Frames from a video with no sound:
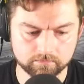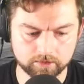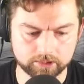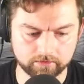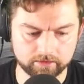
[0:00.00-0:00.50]

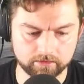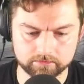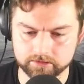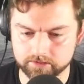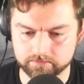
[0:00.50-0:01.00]
Which, on that
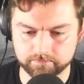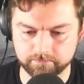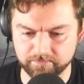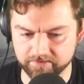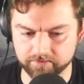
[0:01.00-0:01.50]
note,
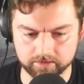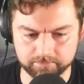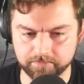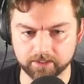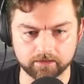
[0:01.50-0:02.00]
Viva
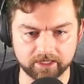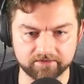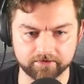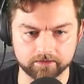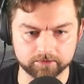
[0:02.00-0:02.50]
el
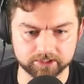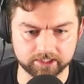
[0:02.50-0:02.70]
Jefe, which I